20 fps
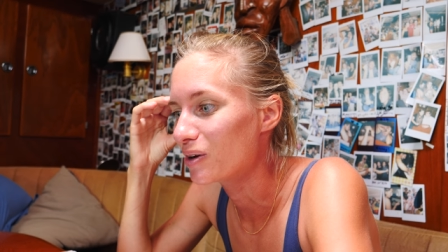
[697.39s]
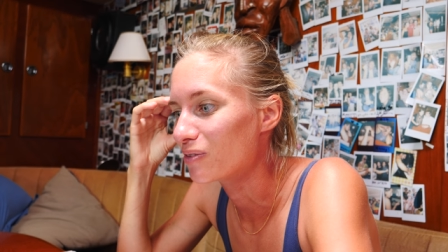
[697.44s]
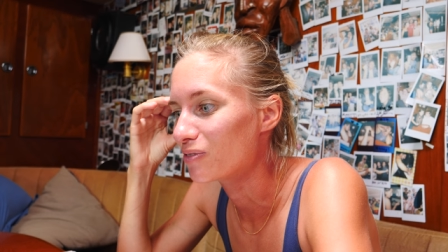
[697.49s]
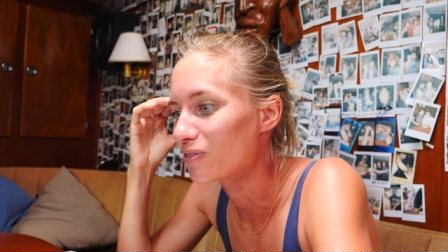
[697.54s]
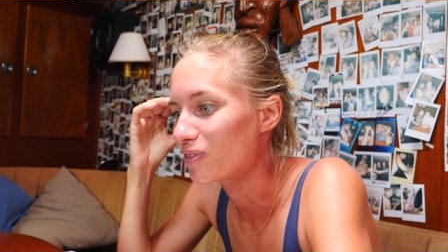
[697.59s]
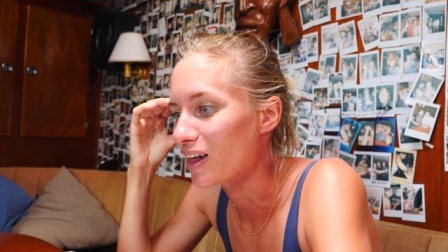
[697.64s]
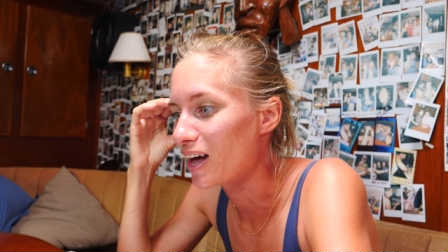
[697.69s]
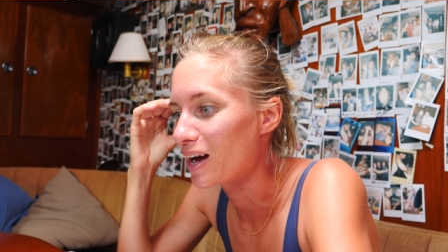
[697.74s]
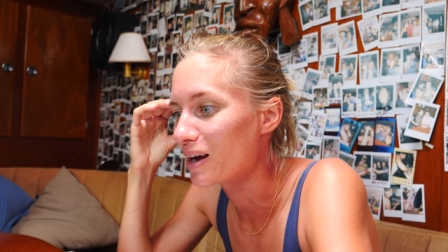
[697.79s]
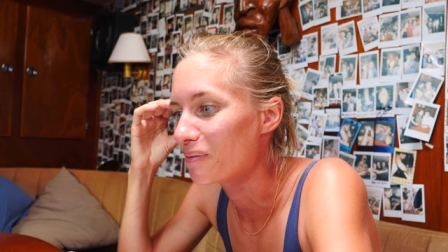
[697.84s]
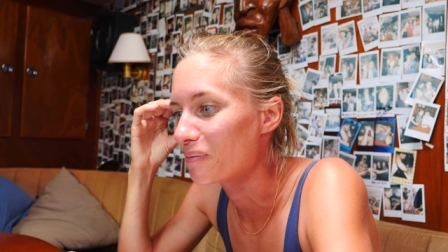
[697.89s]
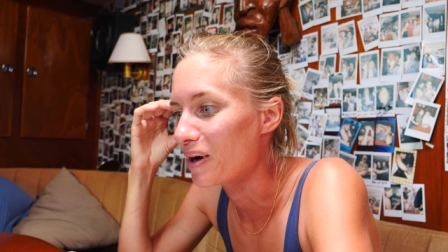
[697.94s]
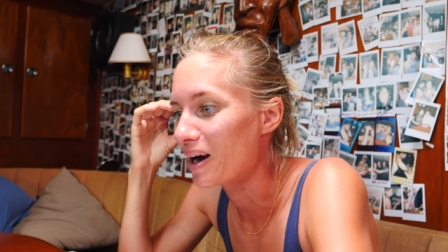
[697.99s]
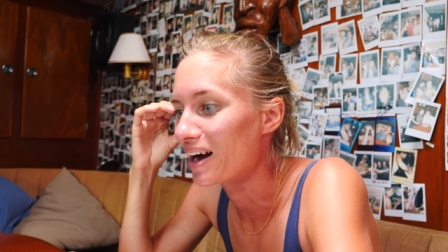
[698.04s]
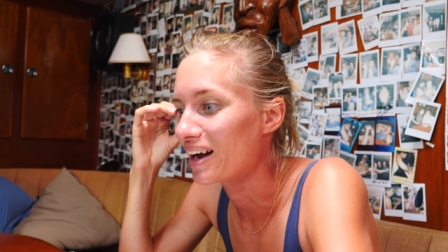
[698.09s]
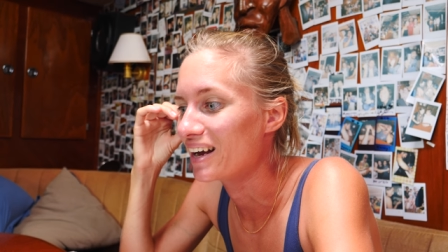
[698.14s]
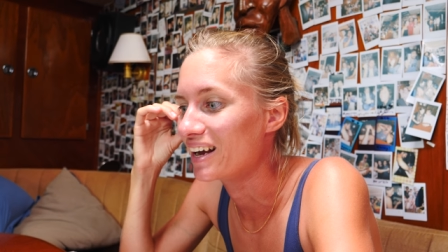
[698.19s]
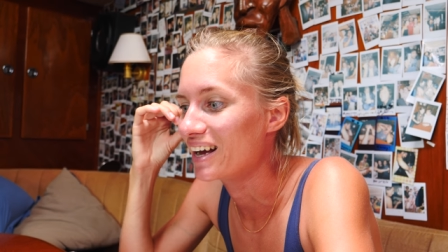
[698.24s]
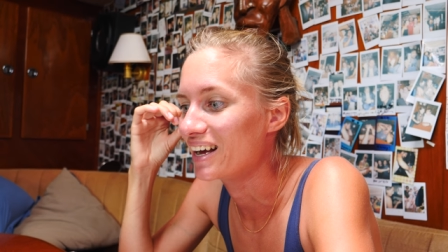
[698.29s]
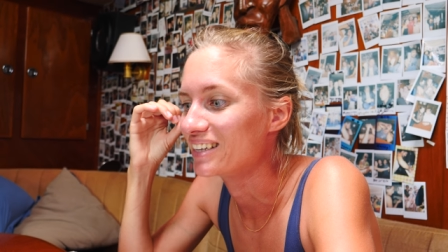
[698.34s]
a
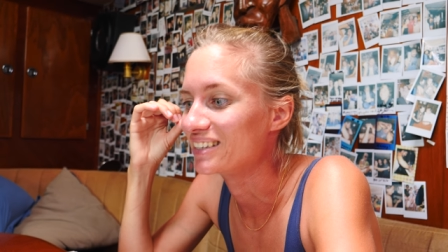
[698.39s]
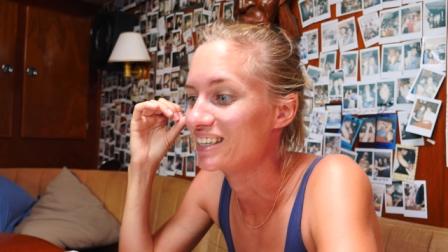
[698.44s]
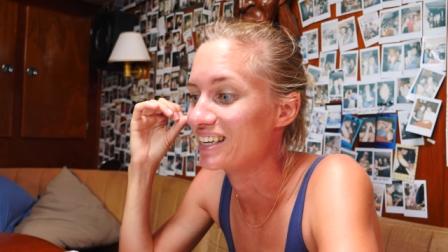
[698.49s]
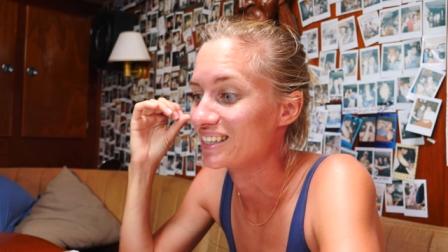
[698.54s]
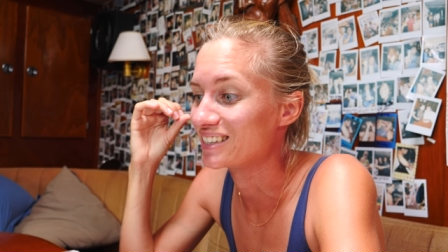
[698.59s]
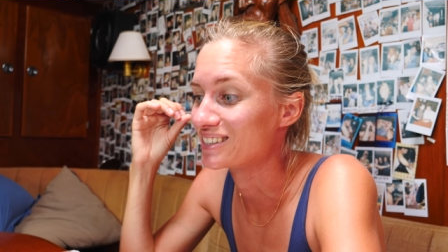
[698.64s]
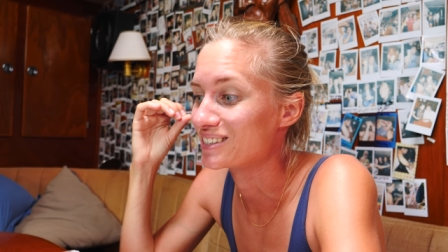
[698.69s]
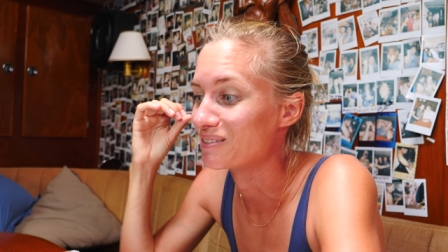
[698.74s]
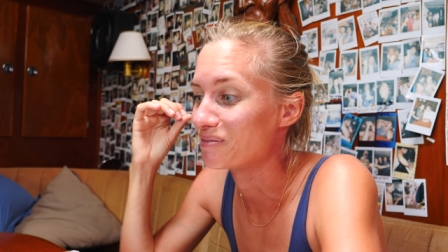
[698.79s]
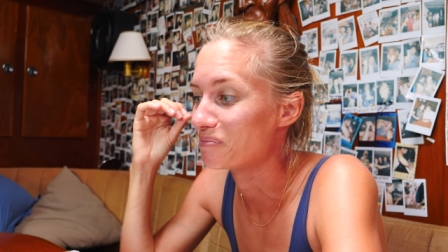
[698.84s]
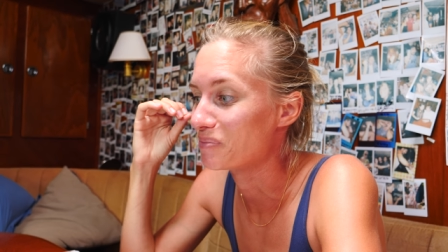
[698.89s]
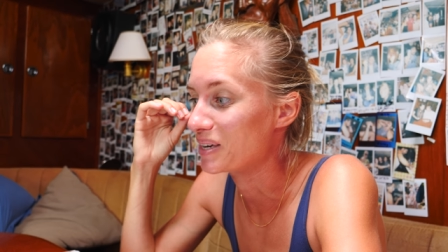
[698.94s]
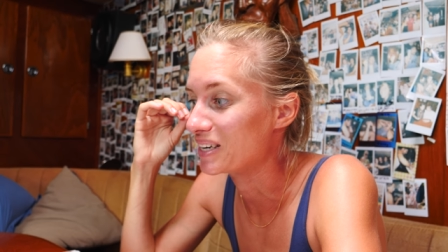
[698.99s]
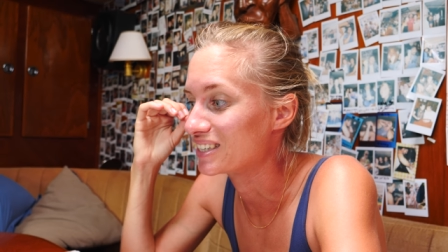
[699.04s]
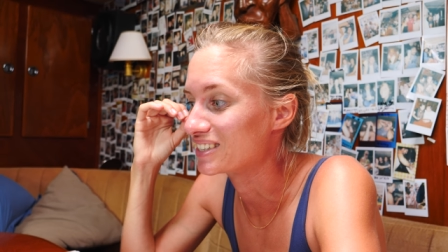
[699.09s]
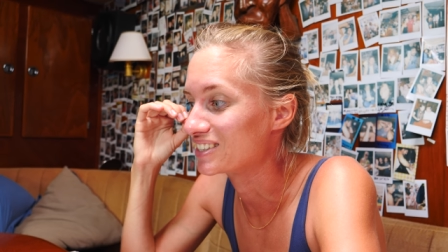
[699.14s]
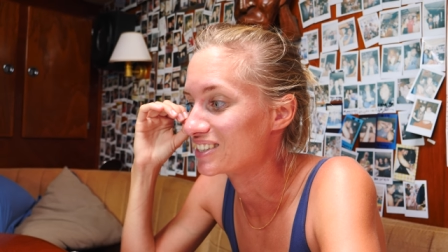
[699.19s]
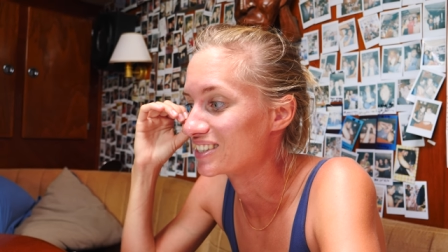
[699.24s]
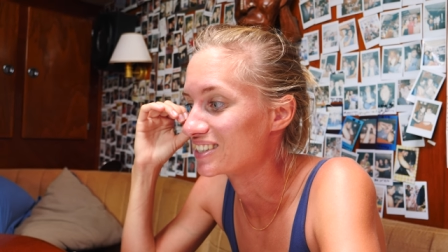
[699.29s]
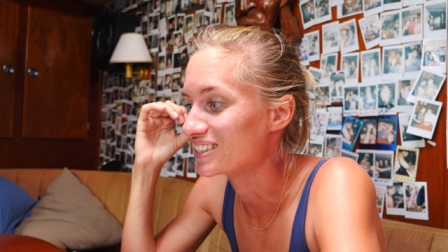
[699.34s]
flyby and get some
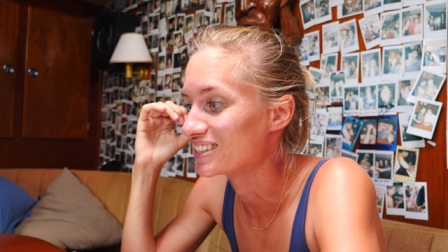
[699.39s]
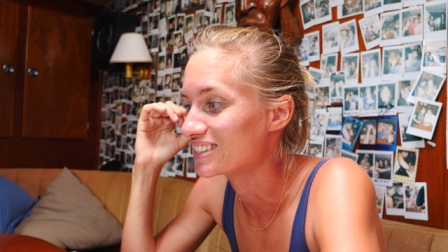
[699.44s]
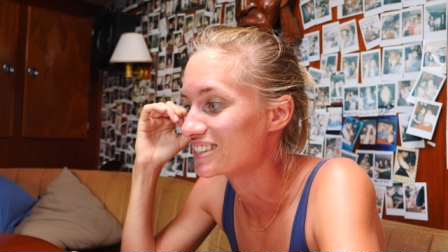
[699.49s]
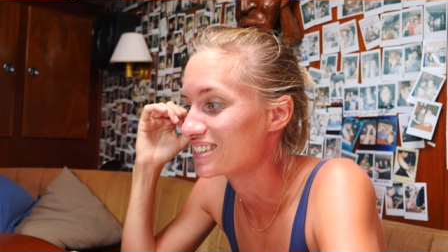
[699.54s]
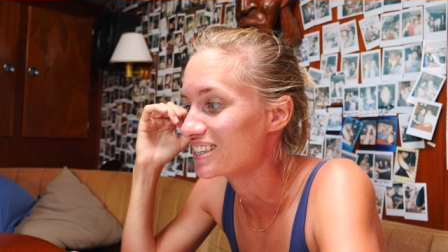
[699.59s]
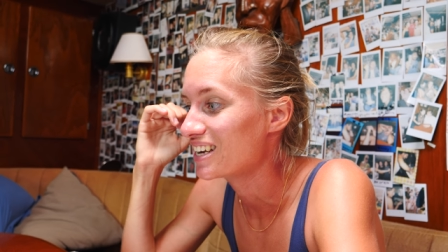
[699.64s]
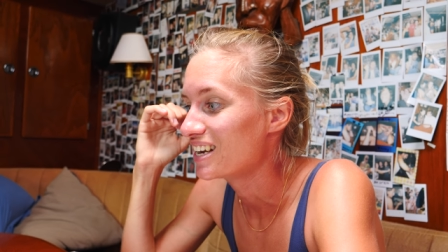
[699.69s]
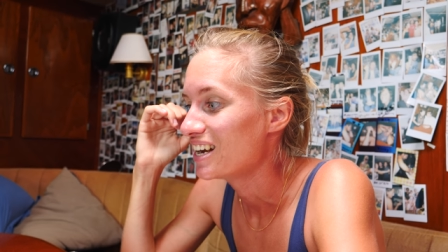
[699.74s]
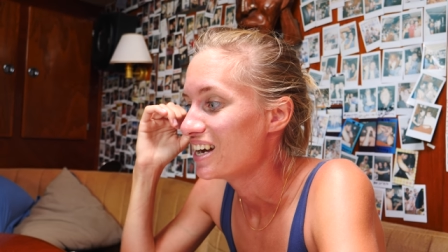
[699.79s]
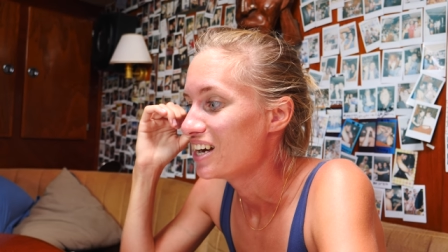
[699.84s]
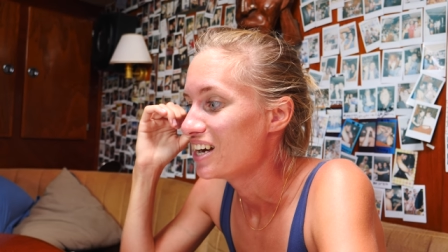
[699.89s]
pictures.